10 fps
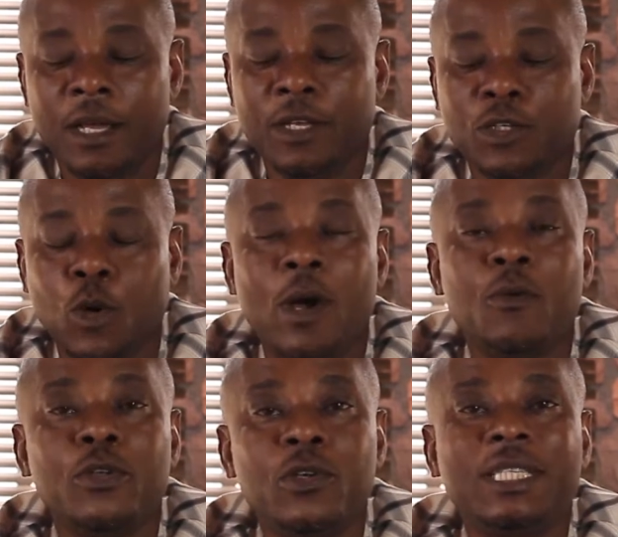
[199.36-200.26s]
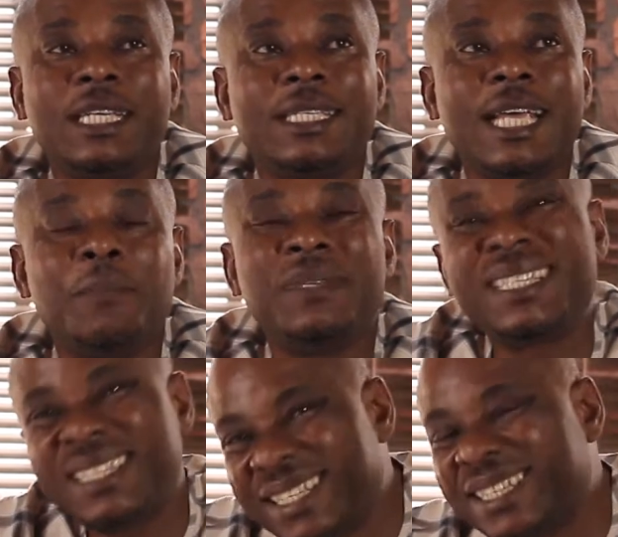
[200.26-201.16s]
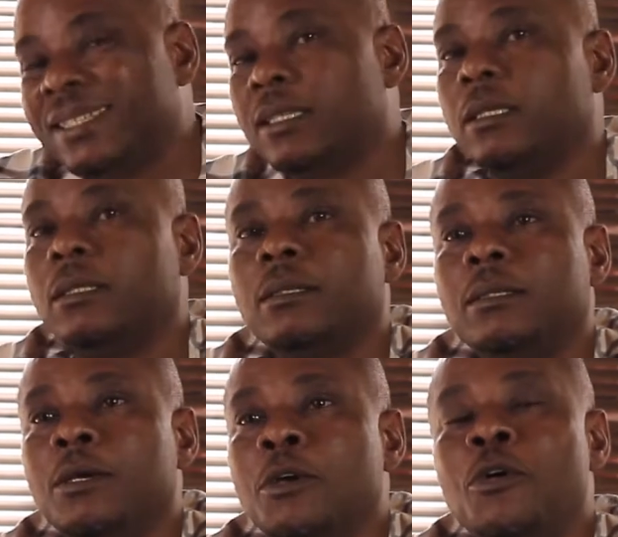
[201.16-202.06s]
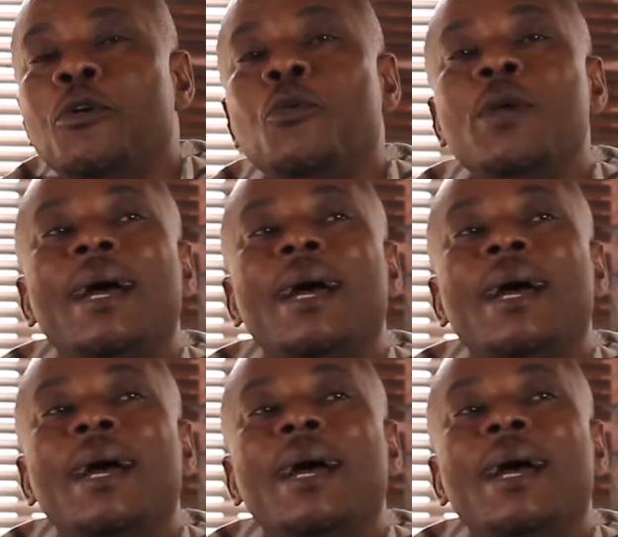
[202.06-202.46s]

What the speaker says: So when we use the term citizen, we